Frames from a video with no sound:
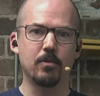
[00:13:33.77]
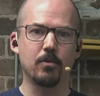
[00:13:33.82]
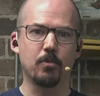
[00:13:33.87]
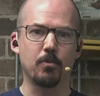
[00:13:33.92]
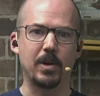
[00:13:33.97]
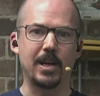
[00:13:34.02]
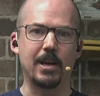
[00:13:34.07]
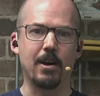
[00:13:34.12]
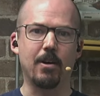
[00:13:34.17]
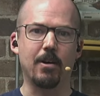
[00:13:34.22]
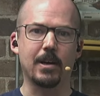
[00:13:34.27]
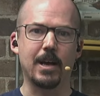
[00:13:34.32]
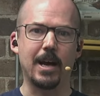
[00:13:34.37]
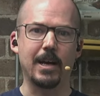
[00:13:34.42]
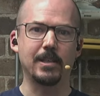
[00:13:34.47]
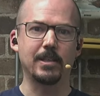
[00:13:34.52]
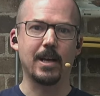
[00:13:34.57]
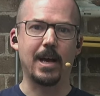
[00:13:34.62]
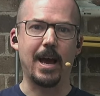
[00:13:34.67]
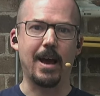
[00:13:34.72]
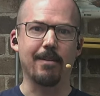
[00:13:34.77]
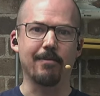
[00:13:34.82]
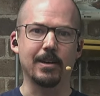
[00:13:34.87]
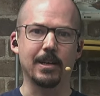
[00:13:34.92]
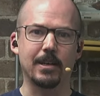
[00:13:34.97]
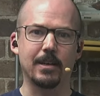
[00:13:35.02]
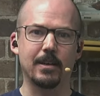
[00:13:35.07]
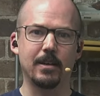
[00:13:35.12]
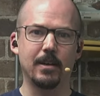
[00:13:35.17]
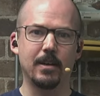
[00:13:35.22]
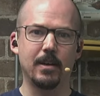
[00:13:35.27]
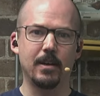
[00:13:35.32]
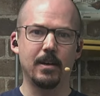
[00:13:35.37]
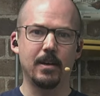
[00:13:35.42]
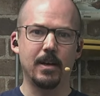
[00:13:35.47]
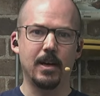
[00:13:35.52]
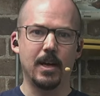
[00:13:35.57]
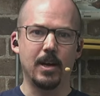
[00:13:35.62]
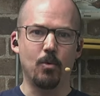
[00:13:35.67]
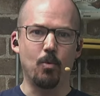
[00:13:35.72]
wreak all kinds of havoc.
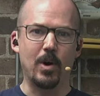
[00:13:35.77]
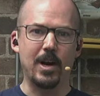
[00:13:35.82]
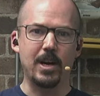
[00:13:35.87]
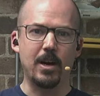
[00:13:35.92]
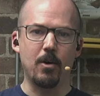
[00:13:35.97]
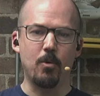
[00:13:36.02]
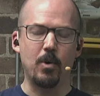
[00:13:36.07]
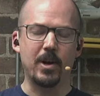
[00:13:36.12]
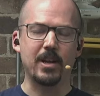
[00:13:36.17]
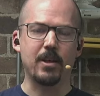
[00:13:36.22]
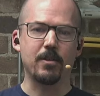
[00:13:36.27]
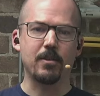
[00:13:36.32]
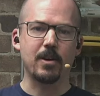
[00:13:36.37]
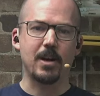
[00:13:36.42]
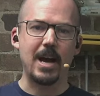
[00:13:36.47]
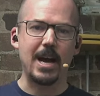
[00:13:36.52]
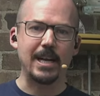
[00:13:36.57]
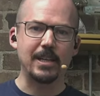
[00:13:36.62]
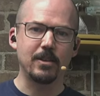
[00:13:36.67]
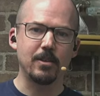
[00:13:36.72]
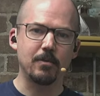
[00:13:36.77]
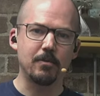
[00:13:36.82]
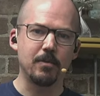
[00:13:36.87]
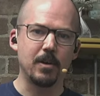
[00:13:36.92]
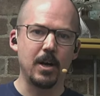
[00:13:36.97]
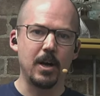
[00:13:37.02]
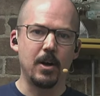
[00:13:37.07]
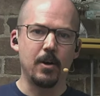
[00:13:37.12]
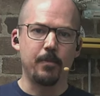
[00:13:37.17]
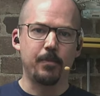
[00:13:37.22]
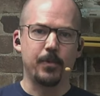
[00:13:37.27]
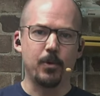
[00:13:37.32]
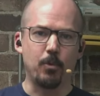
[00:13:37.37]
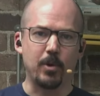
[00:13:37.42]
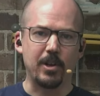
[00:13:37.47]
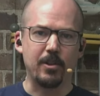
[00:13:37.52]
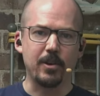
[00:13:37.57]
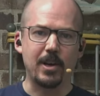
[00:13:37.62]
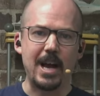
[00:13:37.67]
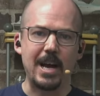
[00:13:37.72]
What, uh, what other kinds of
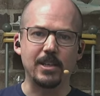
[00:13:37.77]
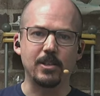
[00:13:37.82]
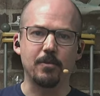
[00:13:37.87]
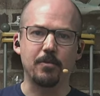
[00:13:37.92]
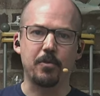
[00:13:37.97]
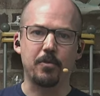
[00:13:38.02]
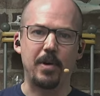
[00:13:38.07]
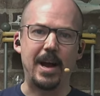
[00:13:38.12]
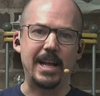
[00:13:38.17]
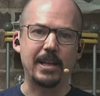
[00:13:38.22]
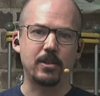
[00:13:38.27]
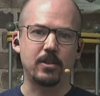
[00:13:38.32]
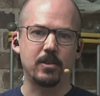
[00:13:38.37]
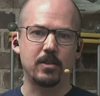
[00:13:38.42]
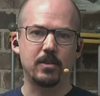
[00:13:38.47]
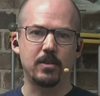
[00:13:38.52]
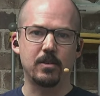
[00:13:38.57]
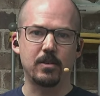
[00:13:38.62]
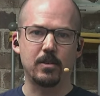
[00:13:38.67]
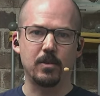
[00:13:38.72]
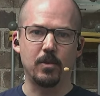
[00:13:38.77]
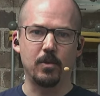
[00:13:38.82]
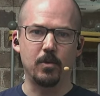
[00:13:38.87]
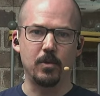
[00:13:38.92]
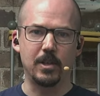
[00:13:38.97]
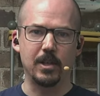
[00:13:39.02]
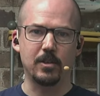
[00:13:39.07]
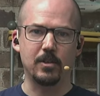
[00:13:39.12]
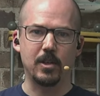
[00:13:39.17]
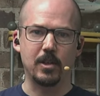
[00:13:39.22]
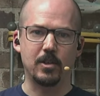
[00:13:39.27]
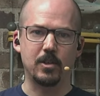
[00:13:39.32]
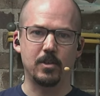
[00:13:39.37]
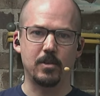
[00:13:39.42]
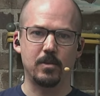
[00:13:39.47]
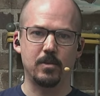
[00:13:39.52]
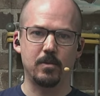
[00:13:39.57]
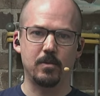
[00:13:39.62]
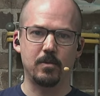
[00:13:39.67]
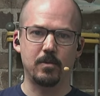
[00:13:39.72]
what other kinds of threats does
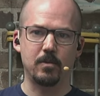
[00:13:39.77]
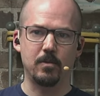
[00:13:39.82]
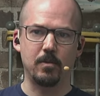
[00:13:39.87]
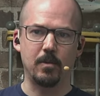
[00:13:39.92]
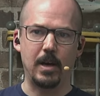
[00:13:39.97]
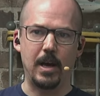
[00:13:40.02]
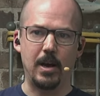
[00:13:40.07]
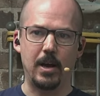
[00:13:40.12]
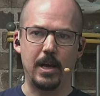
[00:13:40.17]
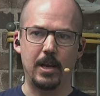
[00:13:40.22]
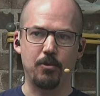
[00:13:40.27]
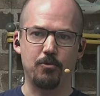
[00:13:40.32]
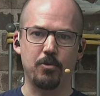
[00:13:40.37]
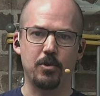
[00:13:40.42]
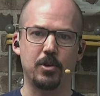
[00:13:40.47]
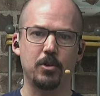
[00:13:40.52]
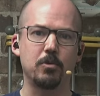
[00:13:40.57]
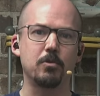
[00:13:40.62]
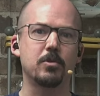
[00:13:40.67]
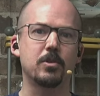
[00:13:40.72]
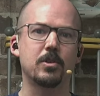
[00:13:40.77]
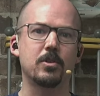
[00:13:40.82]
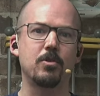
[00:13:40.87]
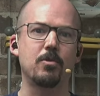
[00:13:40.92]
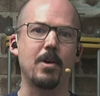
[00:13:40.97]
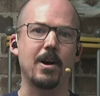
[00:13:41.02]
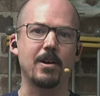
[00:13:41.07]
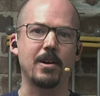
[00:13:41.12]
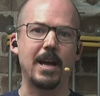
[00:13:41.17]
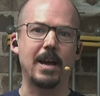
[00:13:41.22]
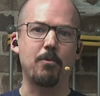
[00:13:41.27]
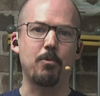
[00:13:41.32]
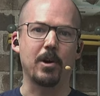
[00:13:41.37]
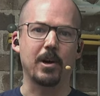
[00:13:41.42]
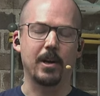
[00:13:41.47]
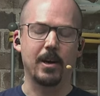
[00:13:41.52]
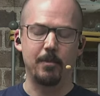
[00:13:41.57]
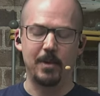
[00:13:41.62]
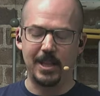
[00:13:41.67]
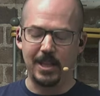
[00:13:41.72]
this introduce to our
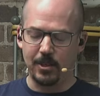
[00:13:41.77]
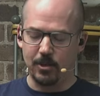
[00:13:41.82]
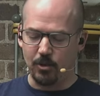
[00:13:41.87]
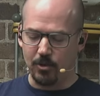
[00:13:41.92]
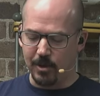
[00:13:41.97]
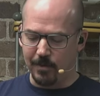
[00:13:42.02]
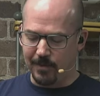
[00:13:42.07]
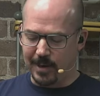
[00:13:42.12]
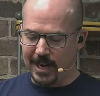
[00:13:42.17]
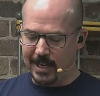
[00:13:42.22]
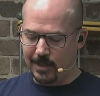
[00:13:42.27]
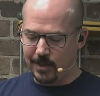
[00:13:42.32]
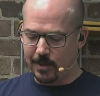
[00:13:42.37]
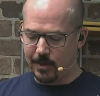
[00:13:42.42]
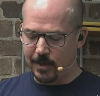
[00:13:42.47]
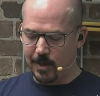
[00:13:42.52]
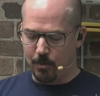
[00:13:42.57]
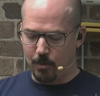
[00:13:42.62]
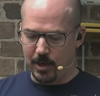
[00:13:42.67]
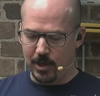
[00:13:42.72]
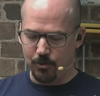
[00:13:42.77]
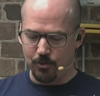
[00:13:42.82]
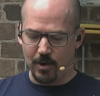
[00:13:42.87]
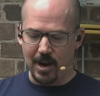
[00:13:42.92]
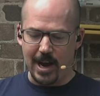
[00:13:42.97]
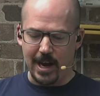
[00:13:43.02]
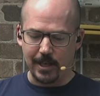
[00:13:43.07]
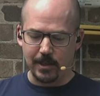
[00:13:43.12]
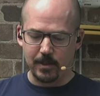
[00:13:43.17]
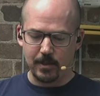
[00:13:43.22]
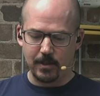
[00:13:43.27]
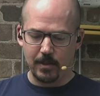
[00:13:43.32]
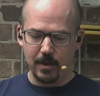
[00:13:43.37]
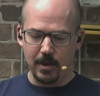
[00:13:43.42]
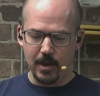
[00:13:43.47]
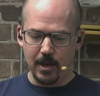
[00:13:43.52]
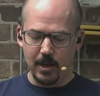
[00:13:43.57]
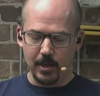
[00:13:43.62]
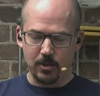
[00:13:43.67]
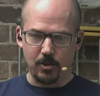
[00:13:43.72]
network? I mean, these are devices that we trust.
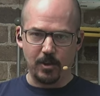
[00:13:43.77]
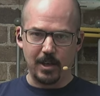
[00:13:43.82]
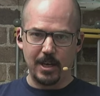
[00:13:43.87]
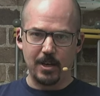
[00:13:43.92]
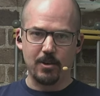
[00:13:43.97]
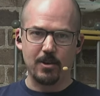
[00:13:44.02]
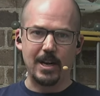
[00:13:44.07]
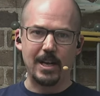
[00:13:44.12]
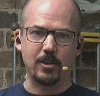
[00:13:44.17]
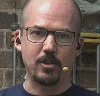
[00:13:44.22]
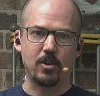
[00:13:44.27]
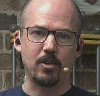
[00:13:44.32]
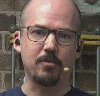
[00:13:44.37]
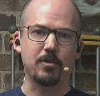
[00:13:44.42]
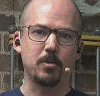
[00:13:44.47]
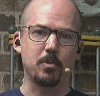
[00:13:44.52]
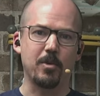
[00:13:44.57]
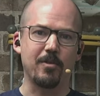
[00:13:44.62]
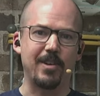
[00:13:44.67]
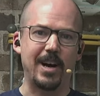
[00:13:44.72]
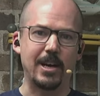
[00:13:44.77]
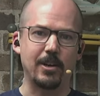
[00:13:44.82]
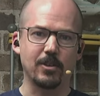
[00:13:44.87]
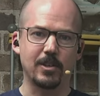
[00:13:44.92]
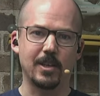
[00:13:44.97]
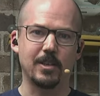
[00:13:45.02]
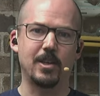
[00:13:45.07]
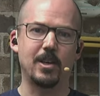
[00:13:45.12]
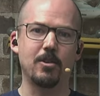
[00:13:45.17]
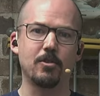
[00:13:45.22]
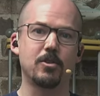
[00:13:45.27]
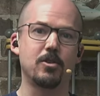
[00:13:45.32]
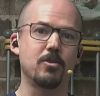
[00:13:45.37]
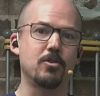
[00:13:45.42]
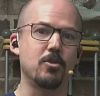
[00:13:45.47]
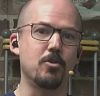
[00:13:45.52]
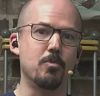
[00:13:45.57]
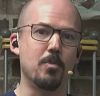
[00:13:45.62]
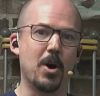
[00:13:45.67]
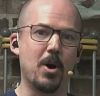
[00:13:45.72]
So the internet service provider says, here's your
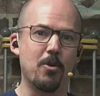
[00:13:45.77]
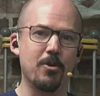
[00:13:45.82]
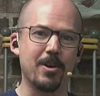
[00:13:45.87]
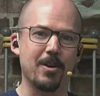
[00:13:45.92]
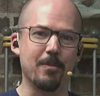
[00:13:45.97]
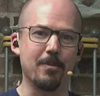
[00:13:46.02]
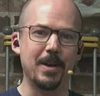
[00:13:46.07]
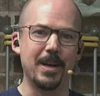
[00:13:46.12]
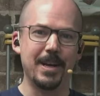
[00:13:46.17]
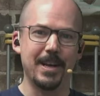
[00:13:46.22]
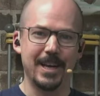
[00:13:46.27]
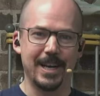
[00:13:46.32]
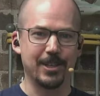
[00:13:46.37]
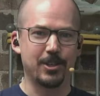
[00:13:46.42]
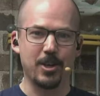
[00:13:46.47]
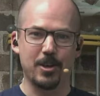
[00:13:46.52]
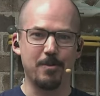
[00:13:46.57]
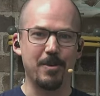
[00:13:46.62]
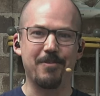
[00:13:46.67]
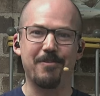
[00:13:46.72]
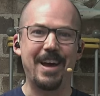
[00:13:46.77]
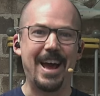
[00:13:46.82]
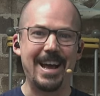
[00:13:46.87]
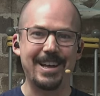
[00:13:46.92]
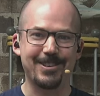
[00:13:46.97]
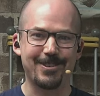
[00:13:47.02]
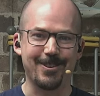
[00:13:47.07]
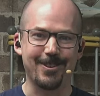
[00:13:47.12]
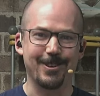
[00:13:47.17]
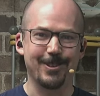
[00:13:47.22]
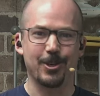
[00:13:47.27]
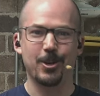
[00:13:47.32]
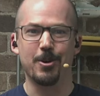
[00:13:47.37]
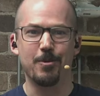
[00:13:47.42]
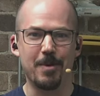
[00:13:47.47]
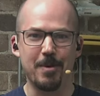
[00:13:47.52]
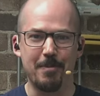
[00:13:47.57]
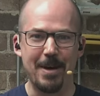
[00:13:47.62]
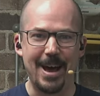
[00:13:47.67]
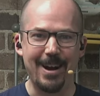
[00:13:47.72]
new modem. It's going to be faster. It's going to
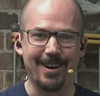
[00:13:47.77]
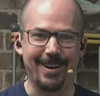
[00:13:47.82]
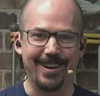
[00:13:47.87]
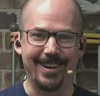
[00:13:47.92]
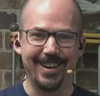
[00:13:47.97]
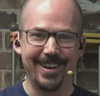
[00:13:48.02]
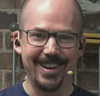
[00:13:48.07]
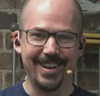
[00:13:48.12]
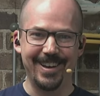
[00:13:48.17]
be better.